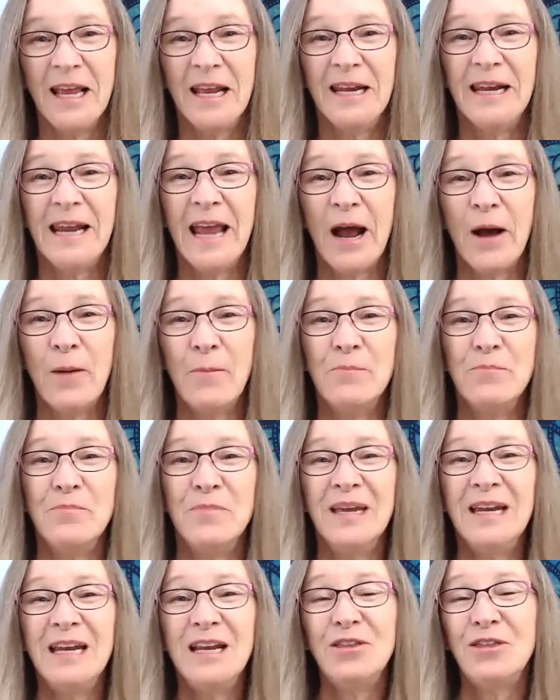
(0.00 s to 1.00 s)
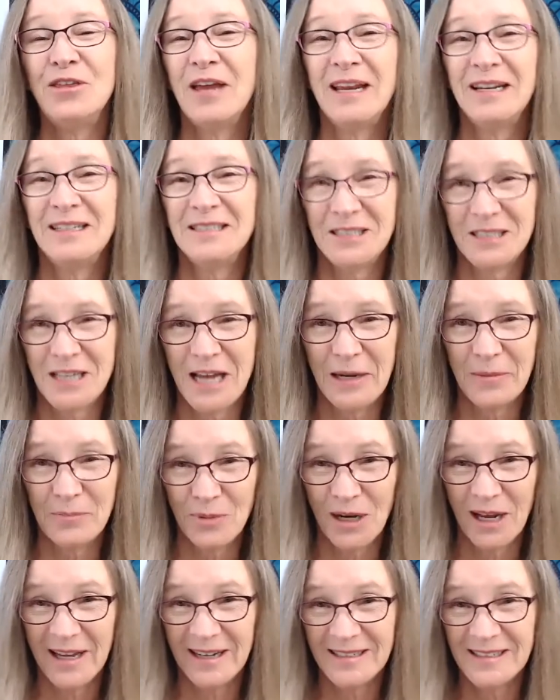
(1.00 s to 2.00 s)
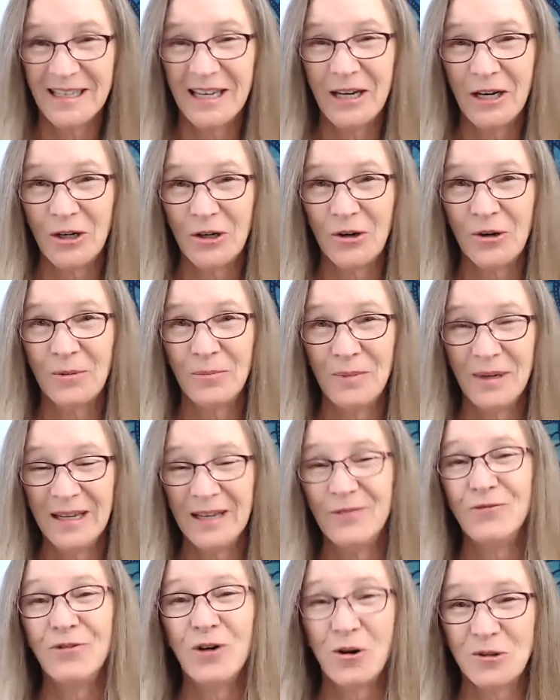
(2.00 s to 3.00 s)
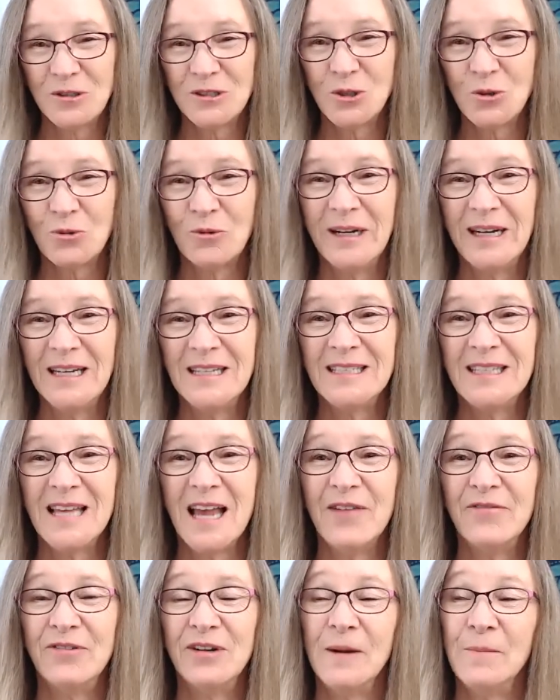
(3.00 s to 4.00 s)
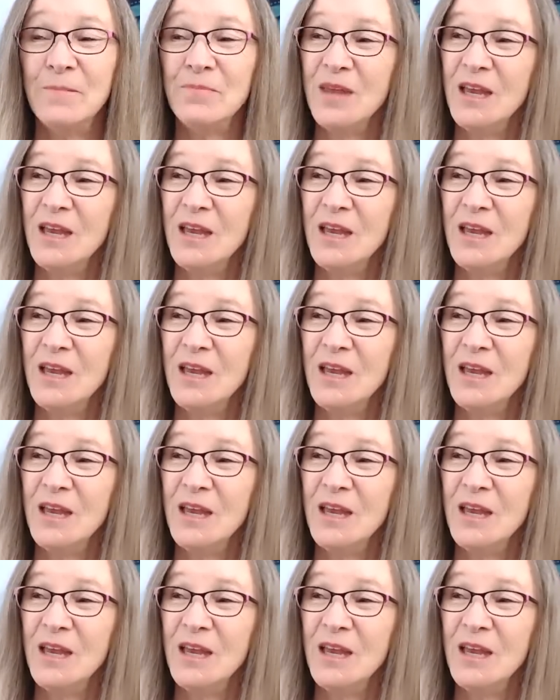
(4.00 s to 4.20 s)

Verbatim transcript: Now, many things take place here in Focus 27.